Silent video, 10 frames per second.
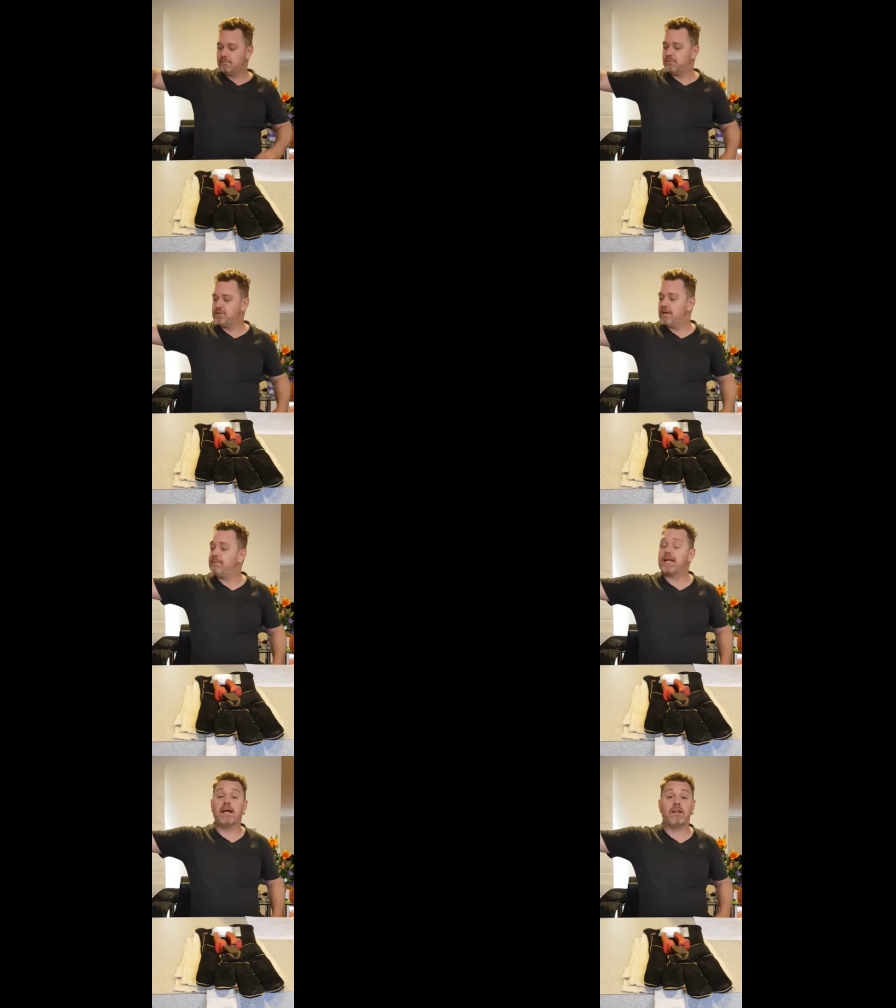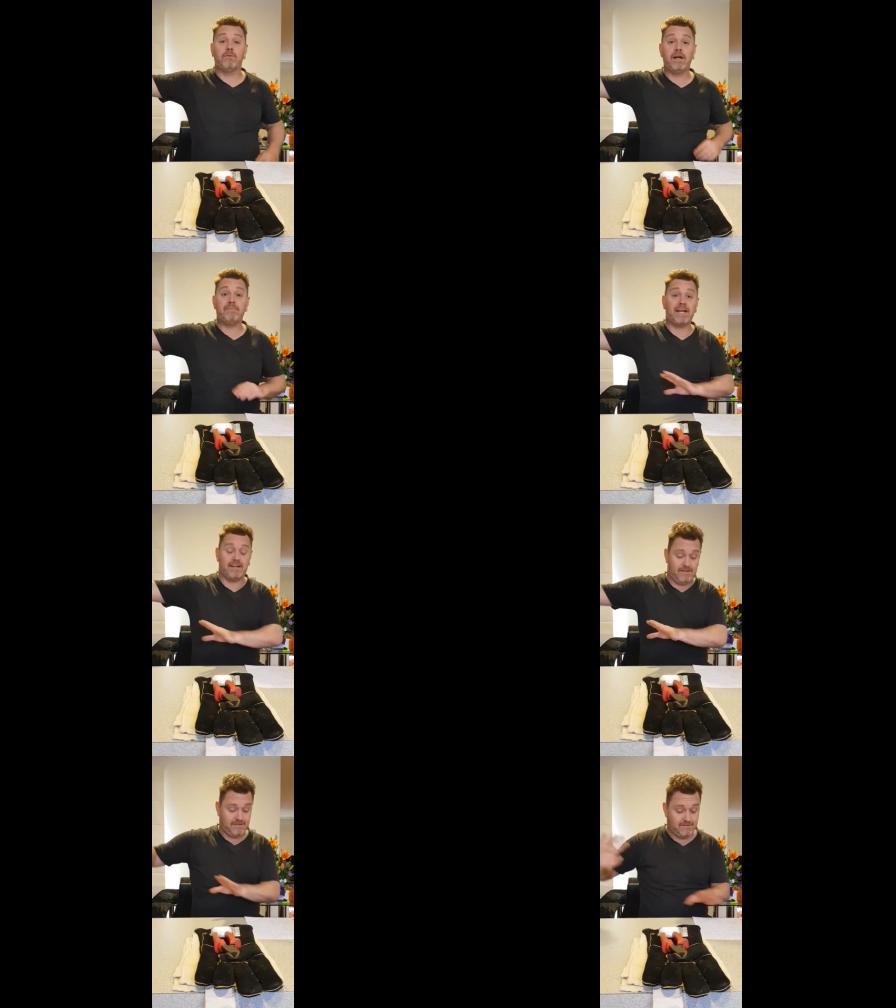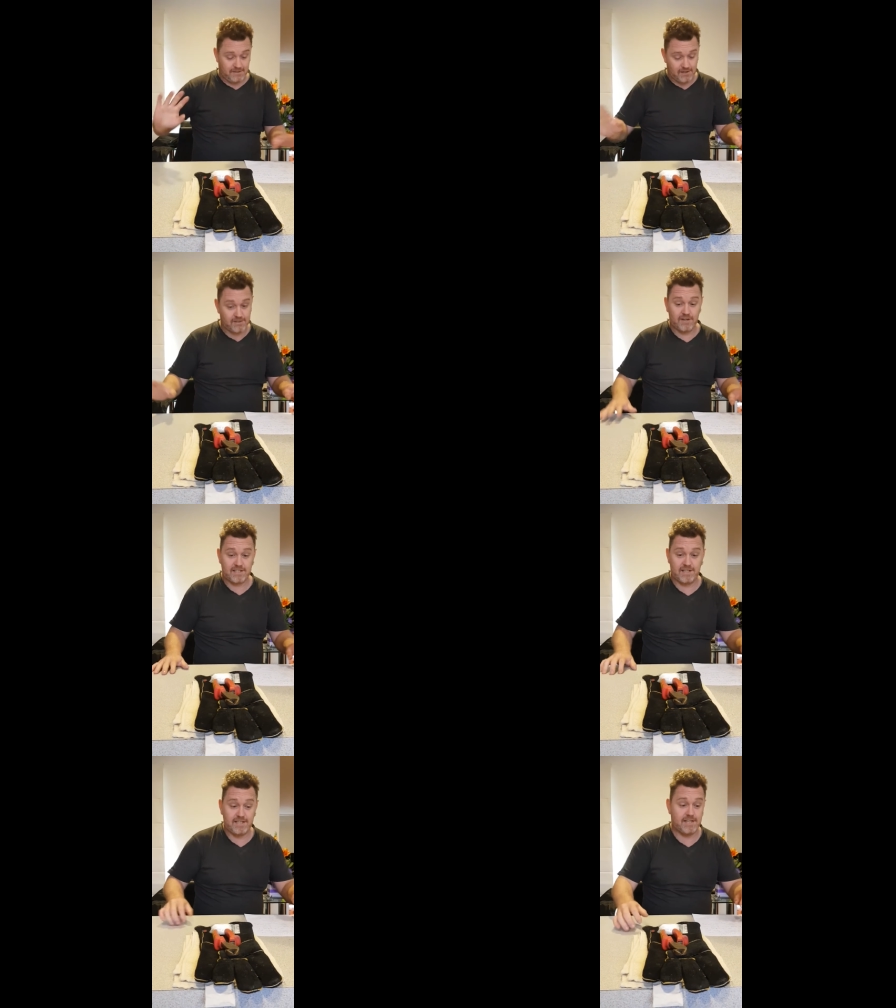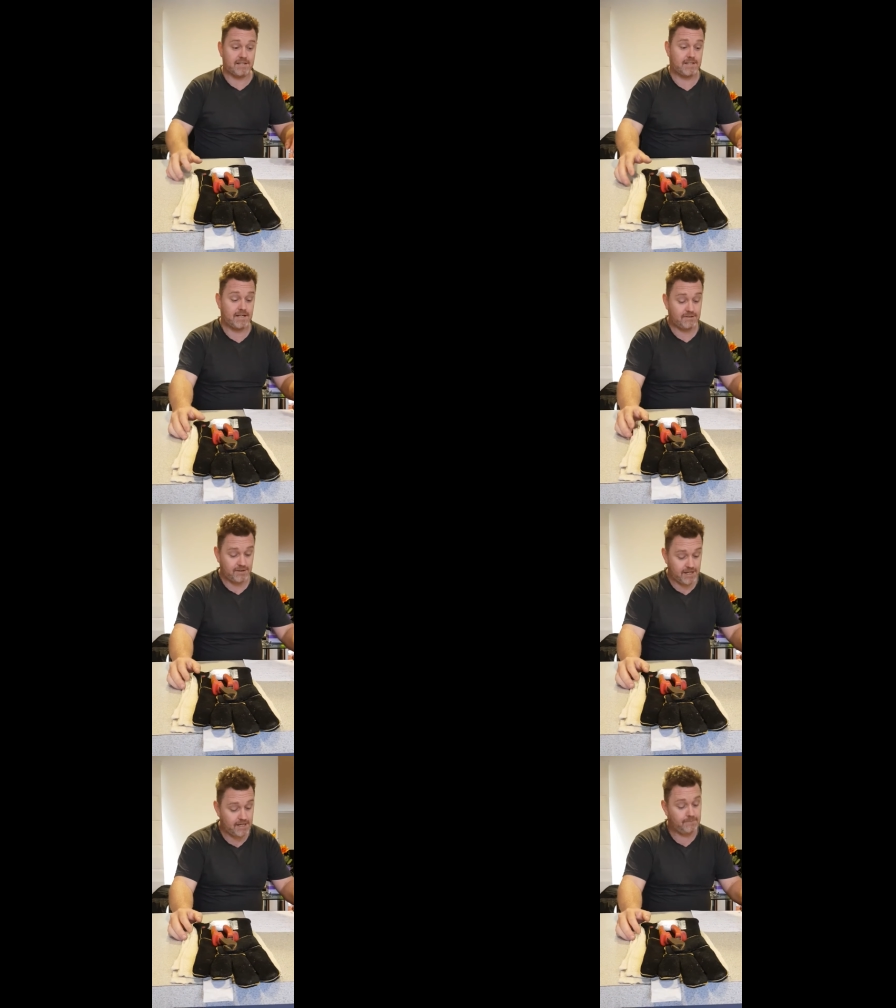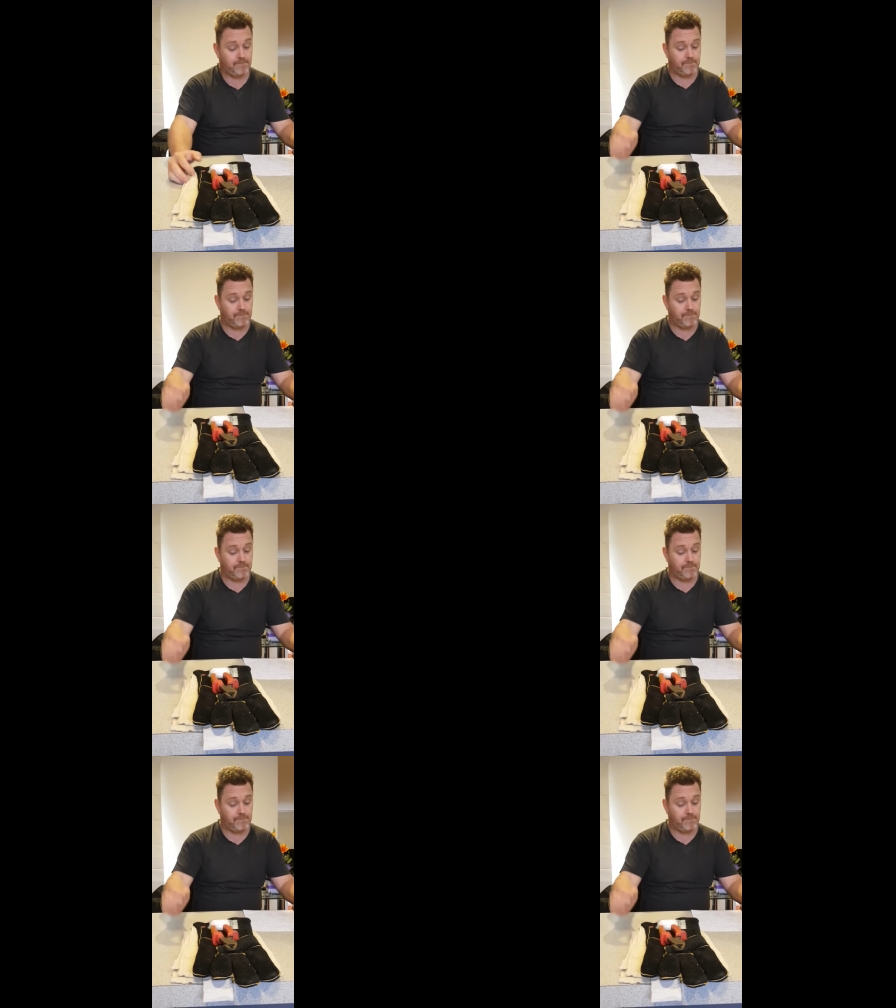Push that back out of the way, make it so it's nice and easy to see through here.